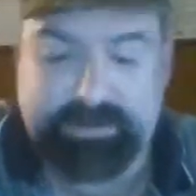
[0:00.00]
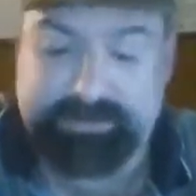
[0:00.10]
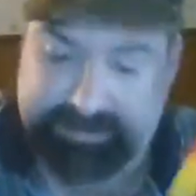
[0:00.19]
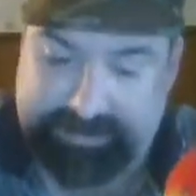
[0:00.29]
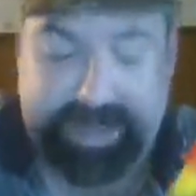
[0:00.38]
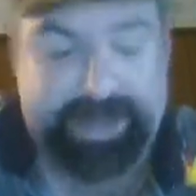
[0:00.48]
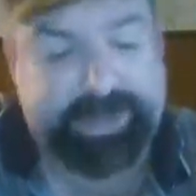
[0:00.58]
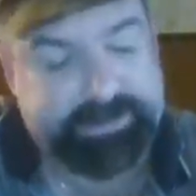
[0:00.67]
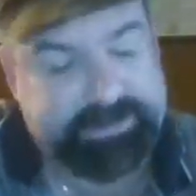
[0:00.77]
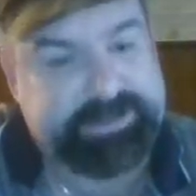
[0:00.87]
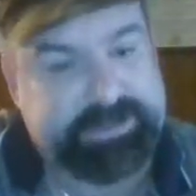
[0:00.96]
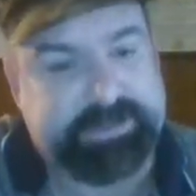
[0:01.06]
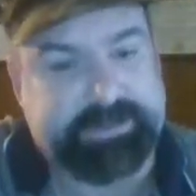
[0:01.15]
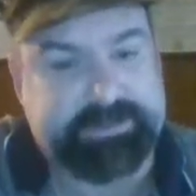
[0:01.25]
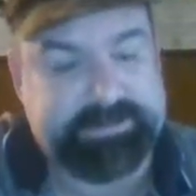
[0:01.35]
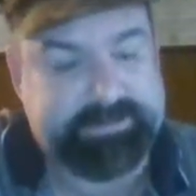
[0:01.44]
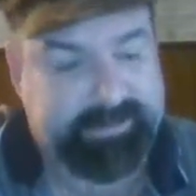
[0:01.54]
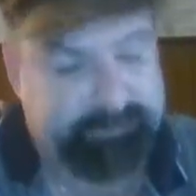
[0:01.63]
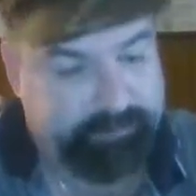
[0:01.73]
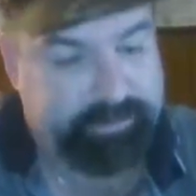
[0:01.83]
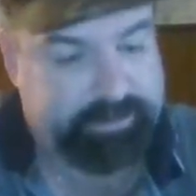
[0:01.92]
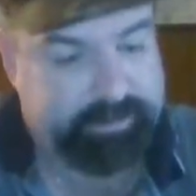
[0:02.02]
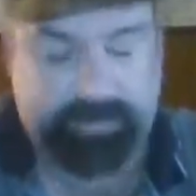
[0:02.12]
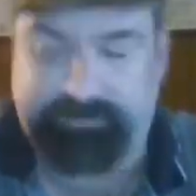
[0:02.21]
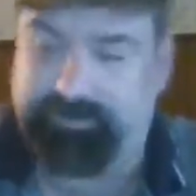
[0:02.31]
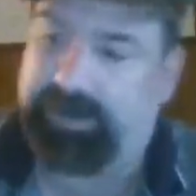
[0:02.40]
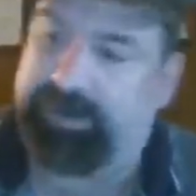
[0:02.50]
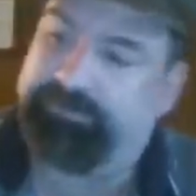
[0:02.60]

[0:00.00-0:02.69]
to die than she is before you're 25.